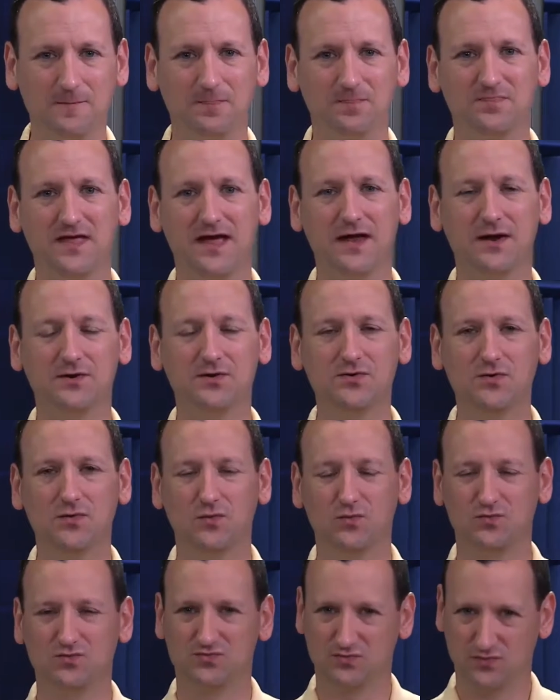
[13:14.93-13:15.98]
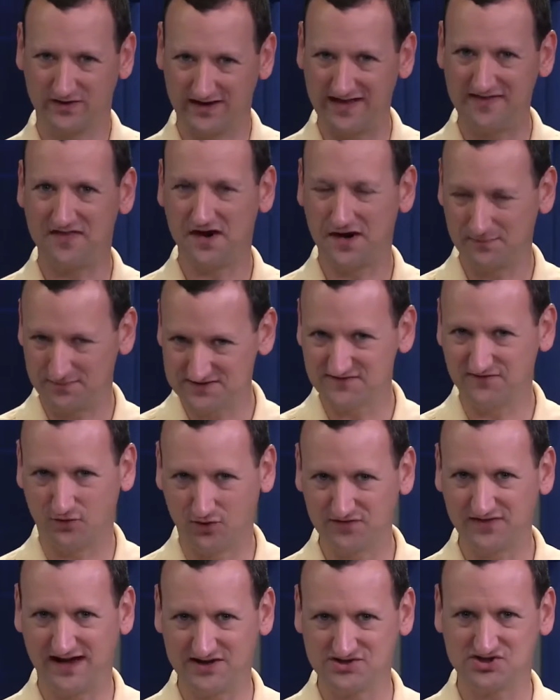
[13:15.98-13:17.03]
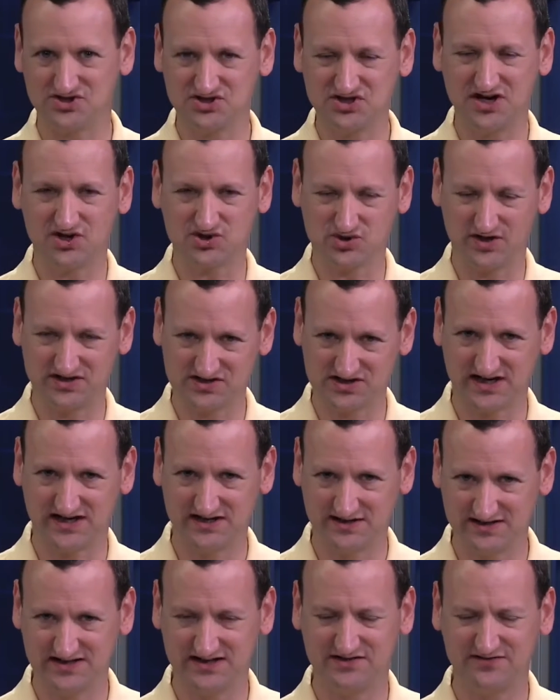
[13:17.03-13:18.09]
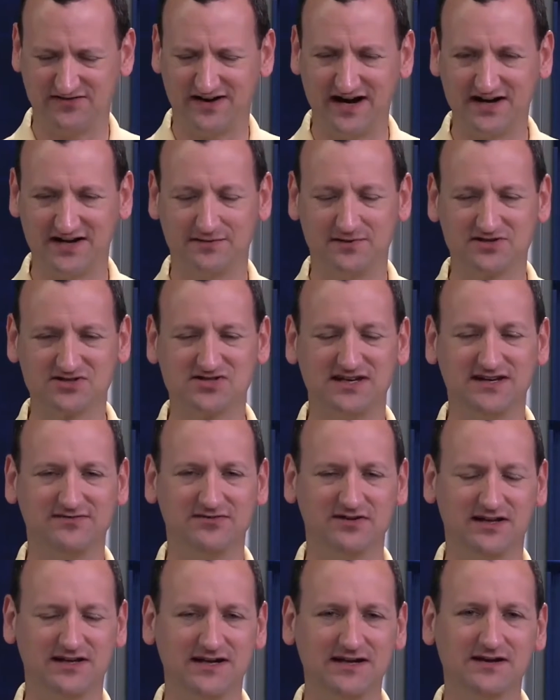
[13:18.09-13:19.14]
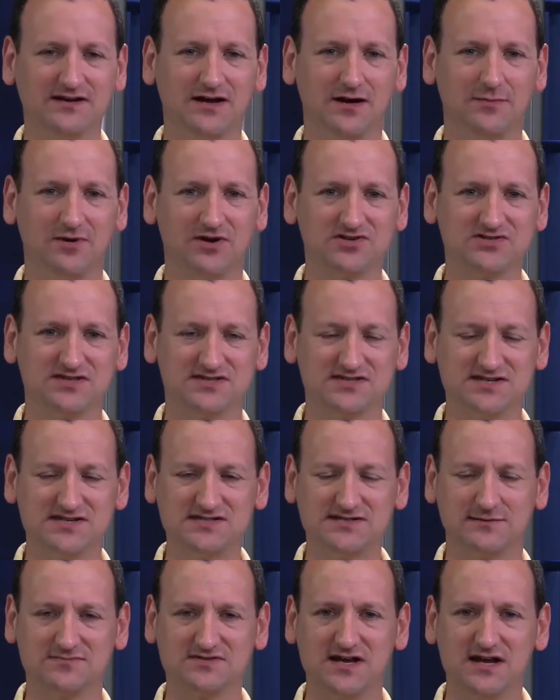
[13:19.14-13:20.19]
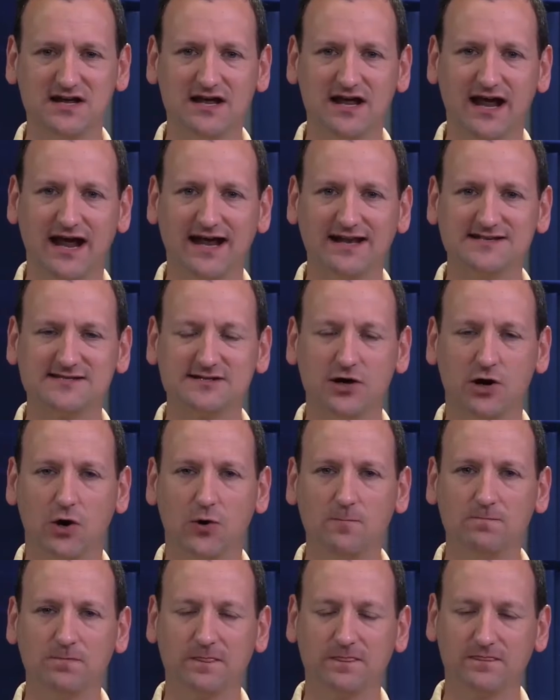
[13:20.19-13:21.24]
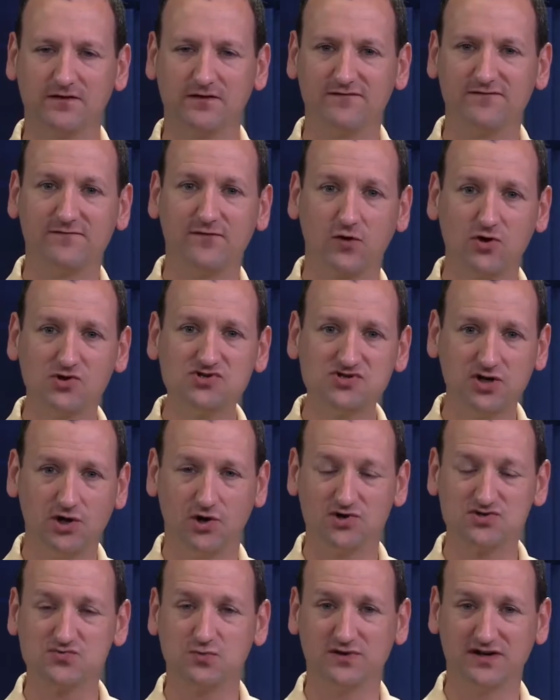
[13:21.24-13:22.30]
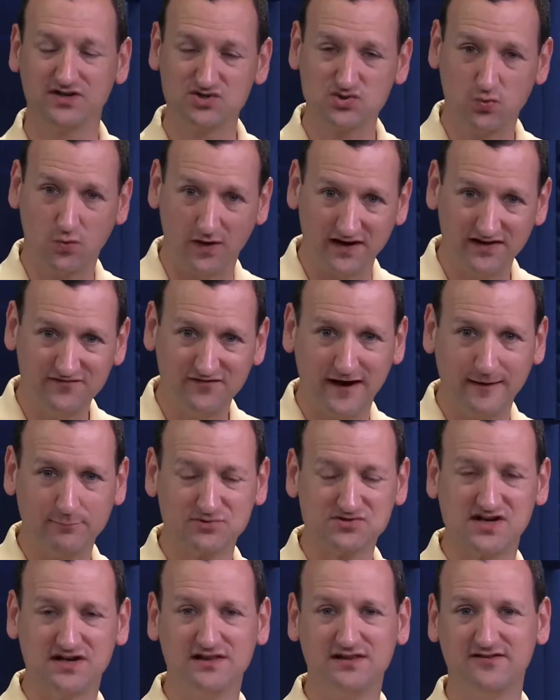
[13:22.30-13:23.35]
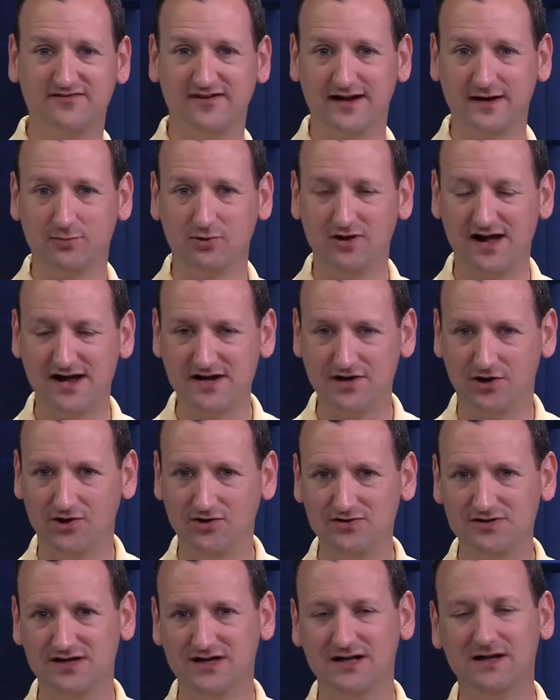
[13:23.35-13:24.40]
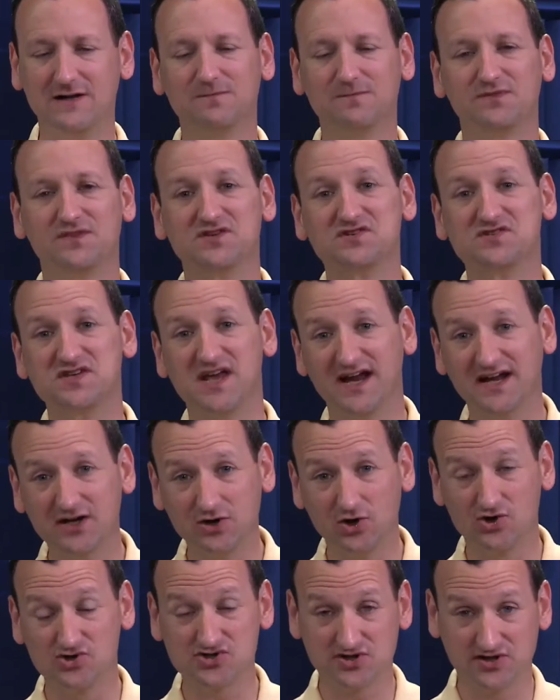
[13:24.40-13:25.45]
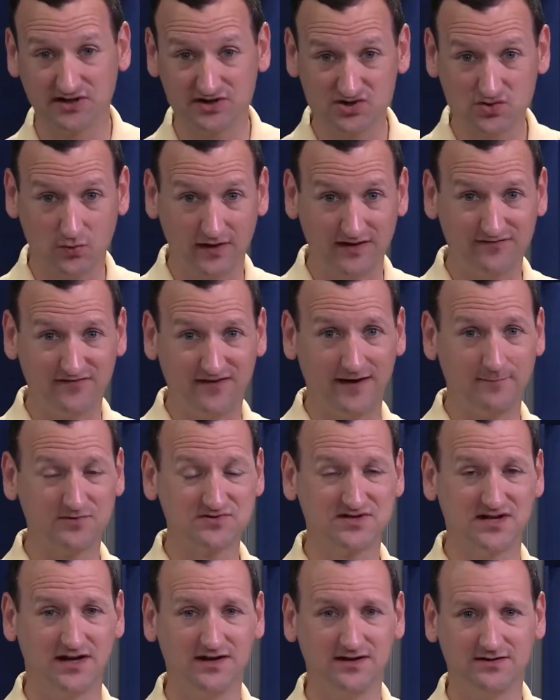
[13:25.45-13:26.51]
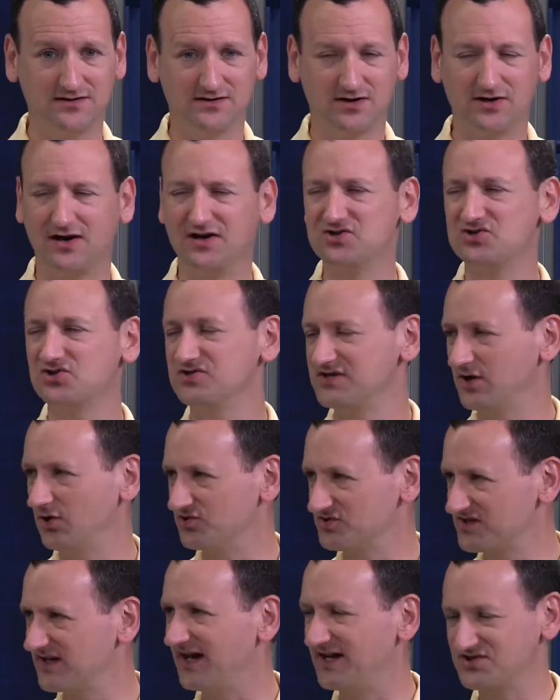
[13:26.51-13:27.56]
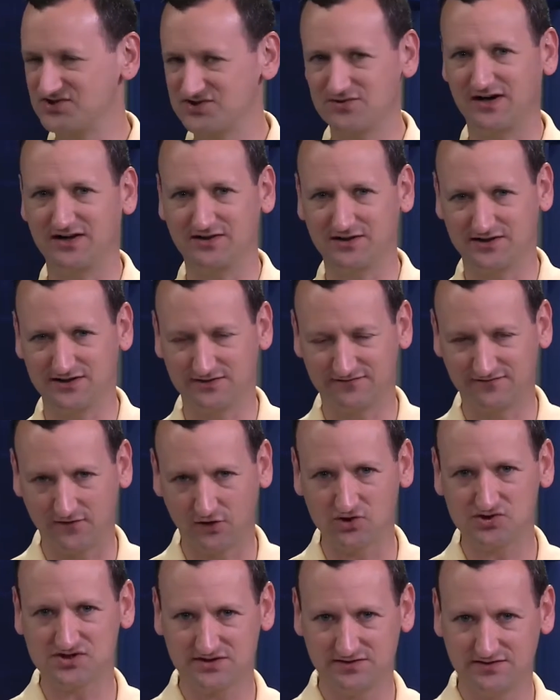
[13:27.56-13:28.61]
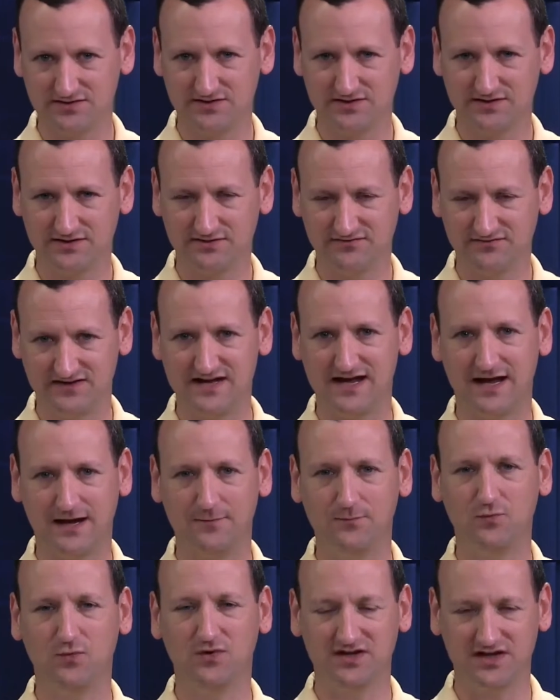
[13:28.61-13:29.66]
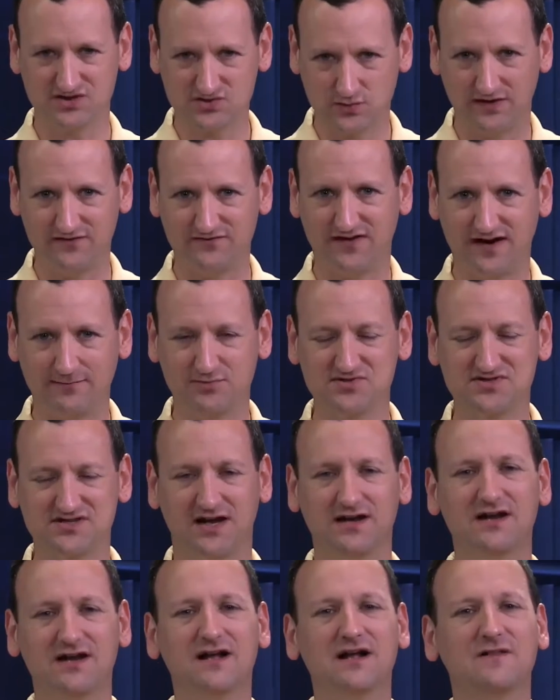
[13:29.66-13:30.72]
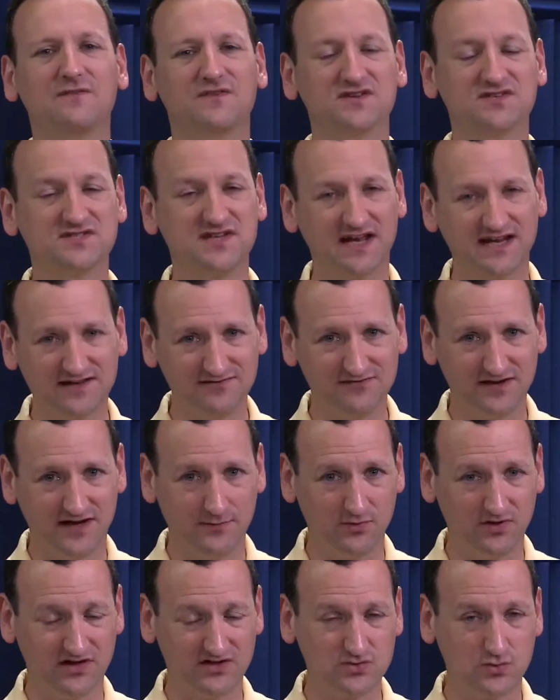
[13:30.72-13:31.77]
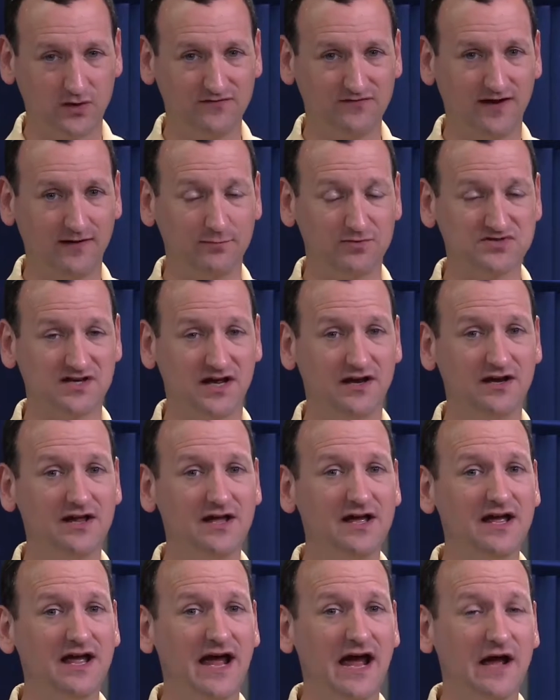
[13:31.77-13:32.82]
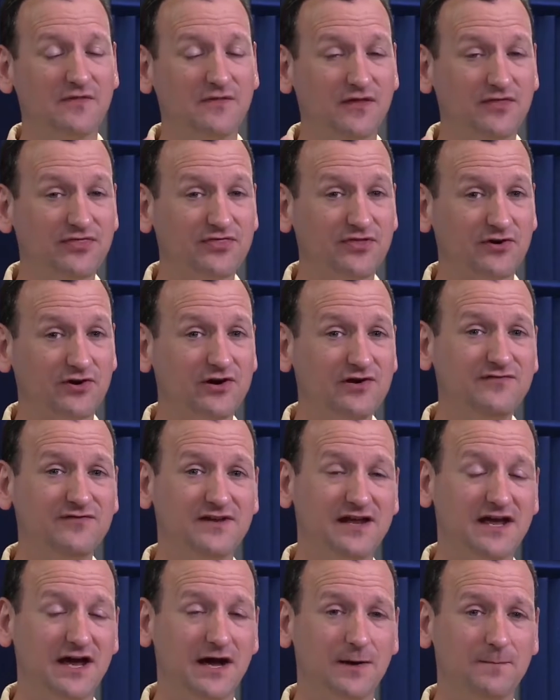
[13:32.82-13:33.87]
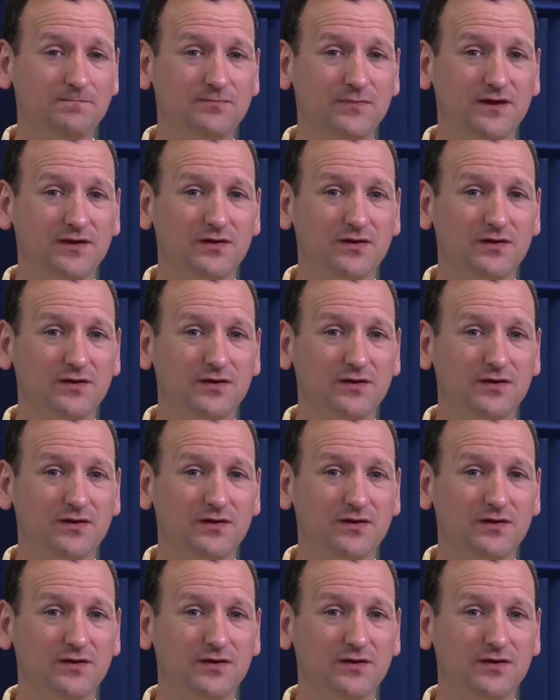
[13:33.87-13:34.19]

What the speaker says: then we add that up, it's 4,000 shares, right? It's got to get divided evenly amongst the systems. And so the first host will get 25% of the available I/O. The second host will get 25%, or I shouldn't say host, guests, right? The first VM would get 25%, the second VM would get 25%, and the third VM